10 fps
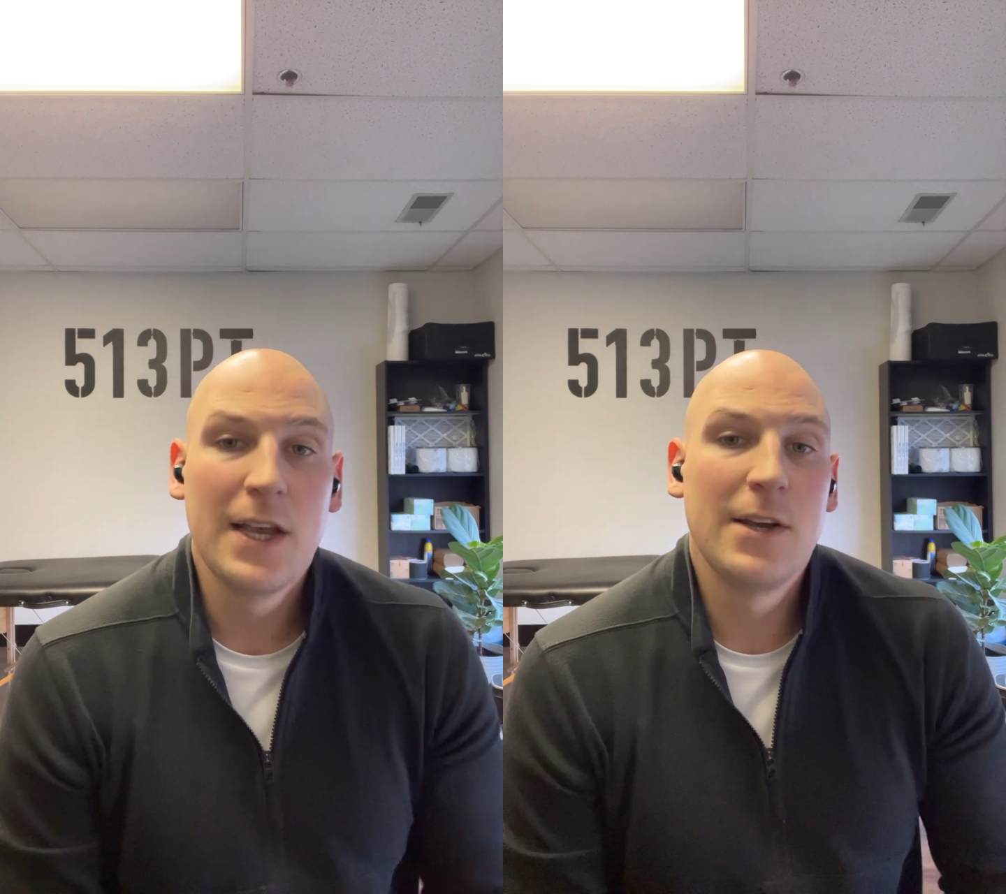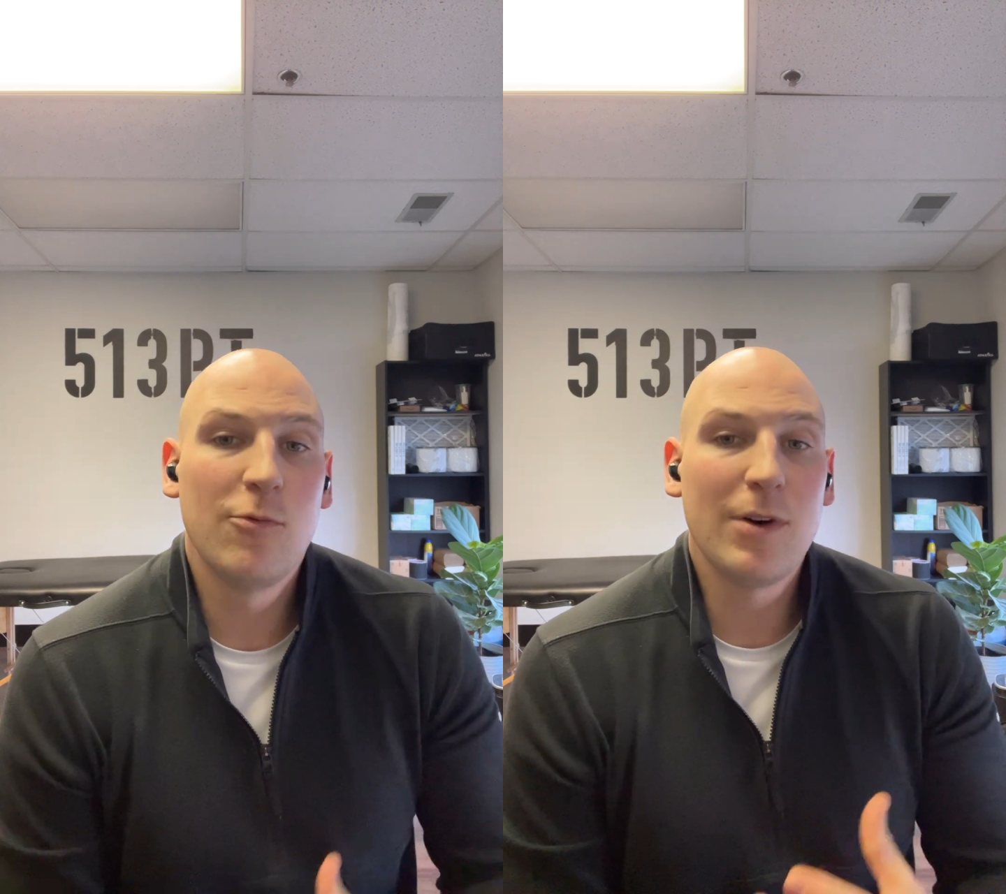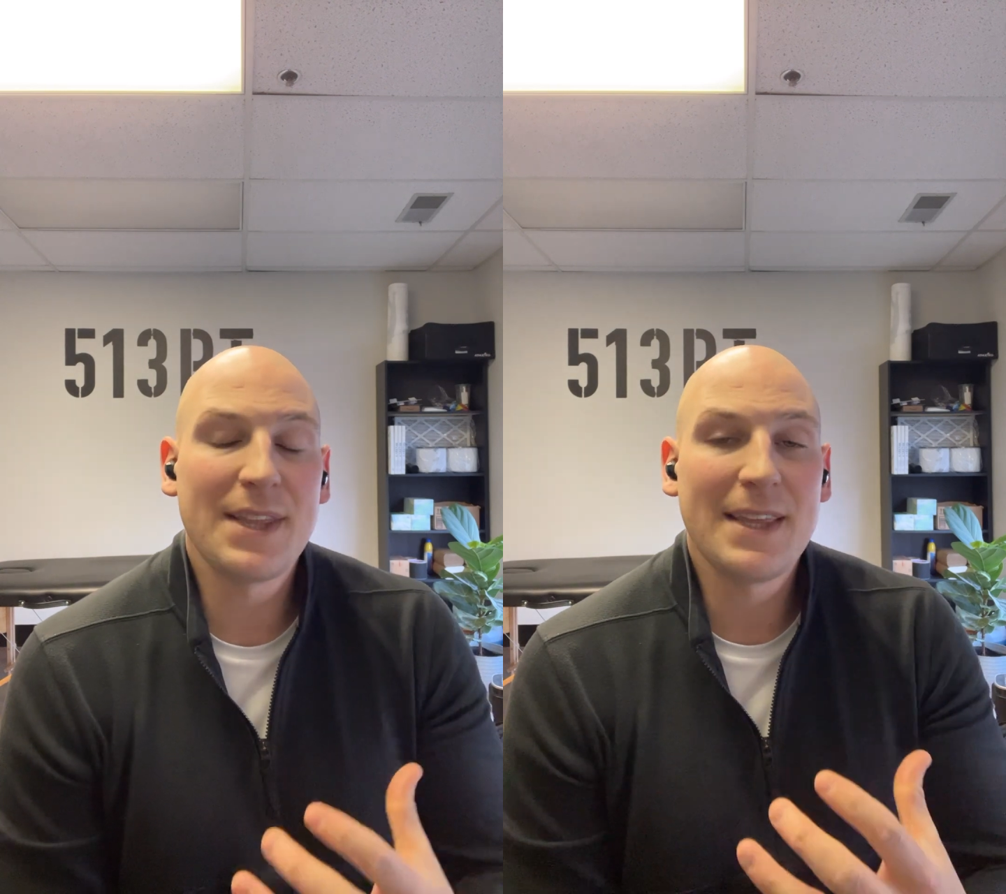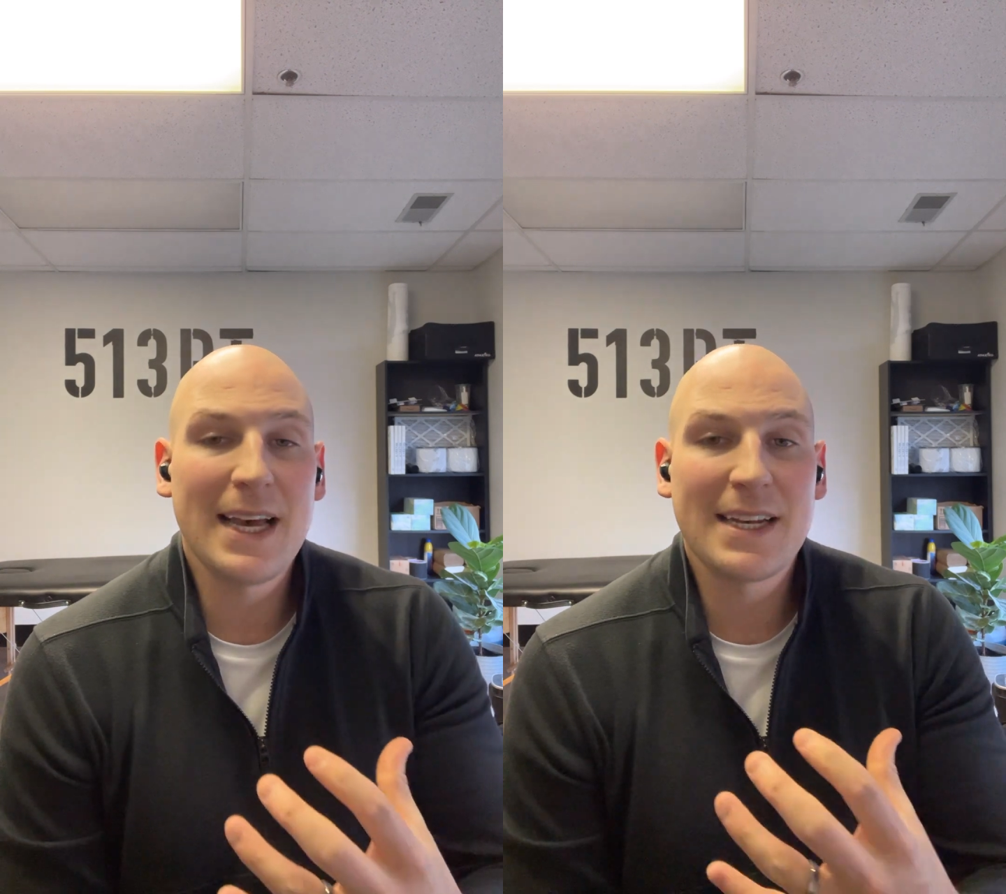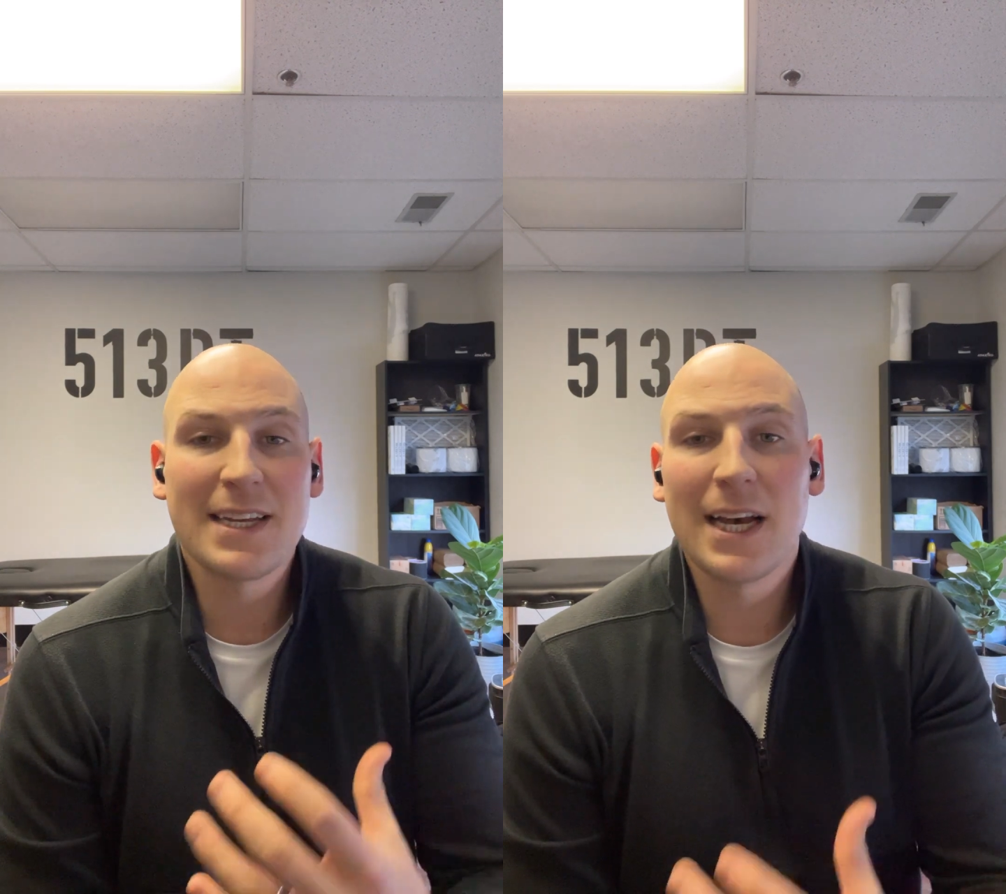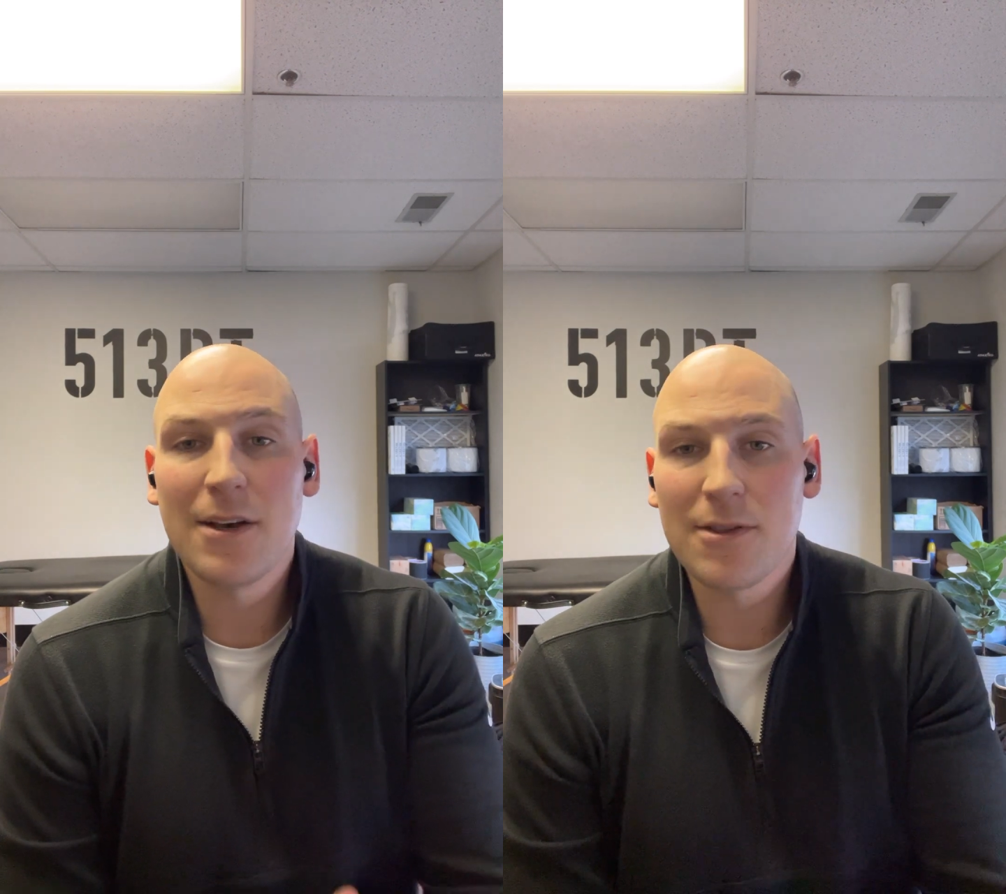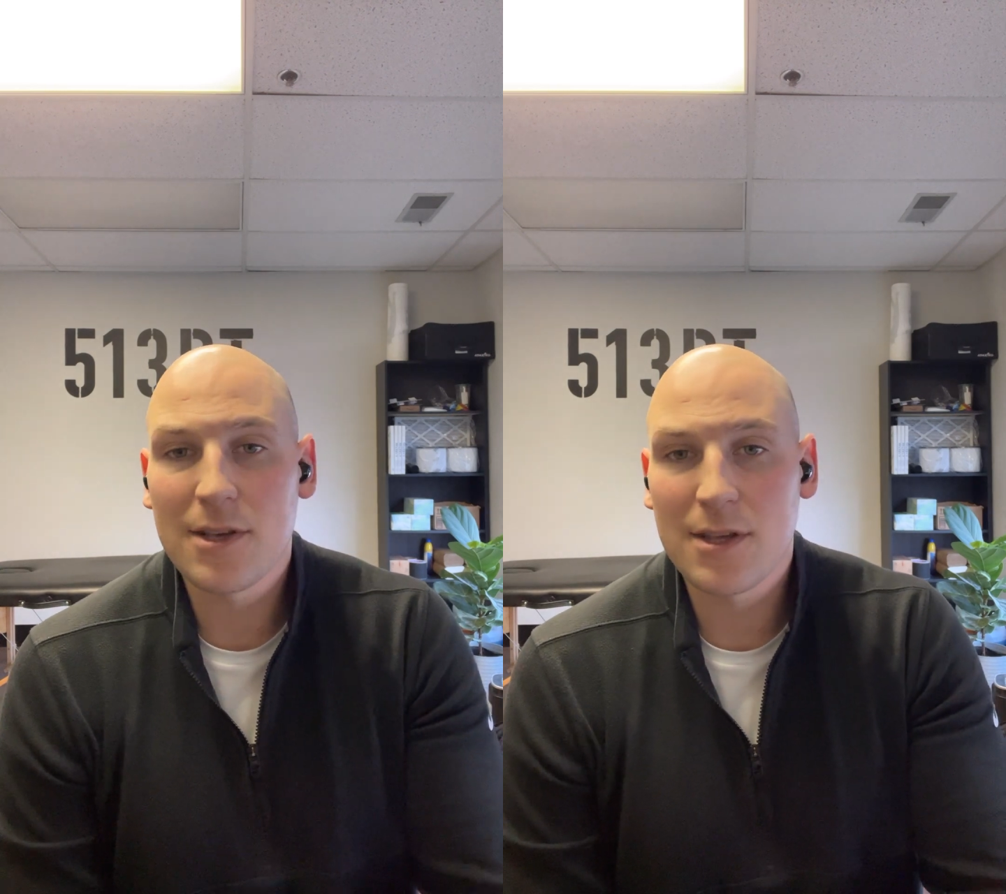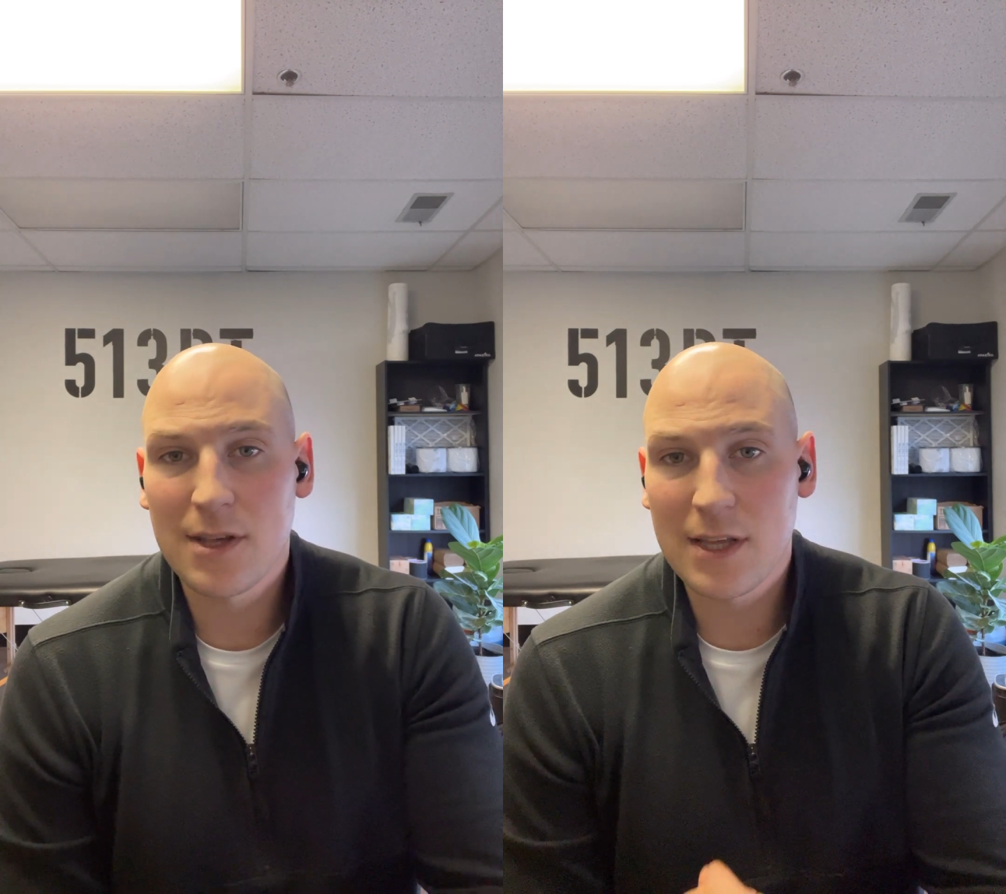And what that tells
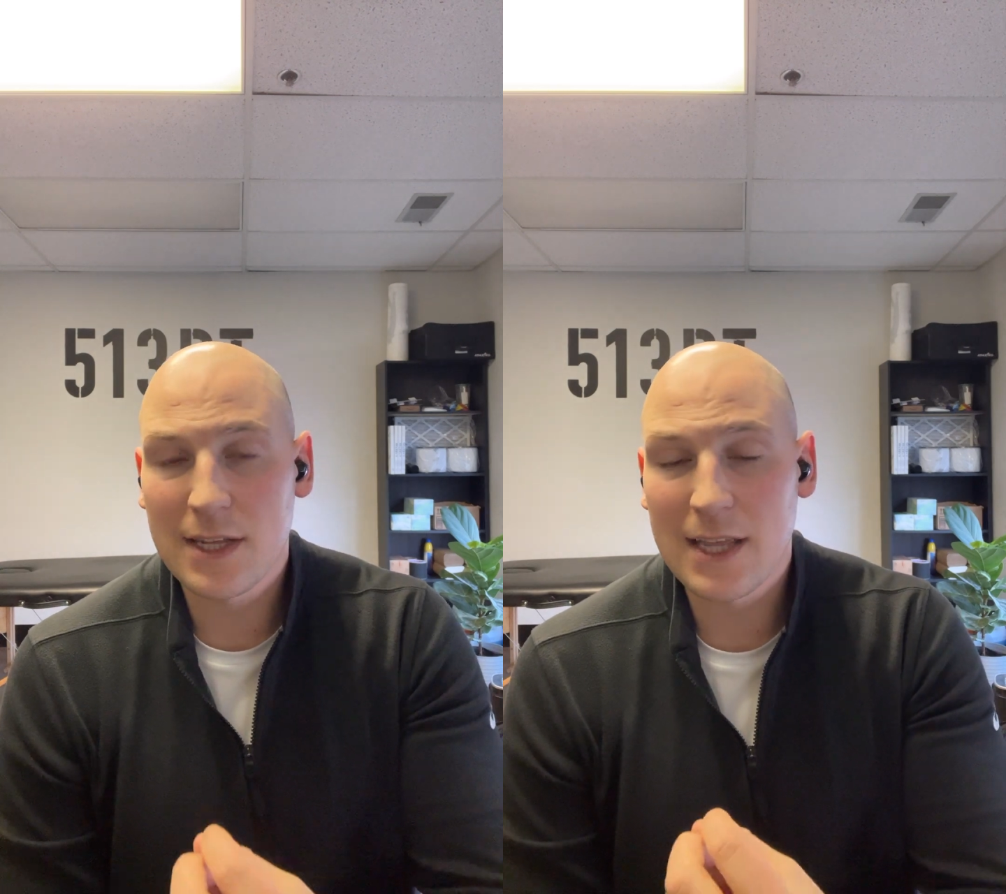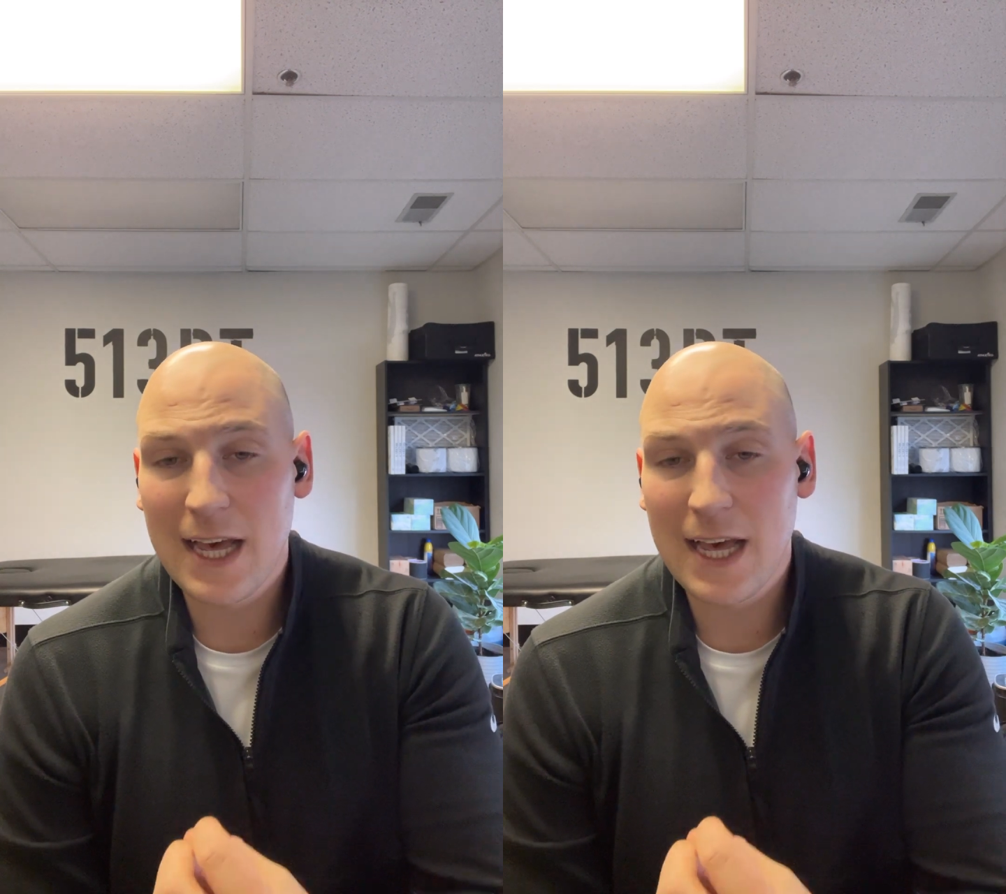us is that,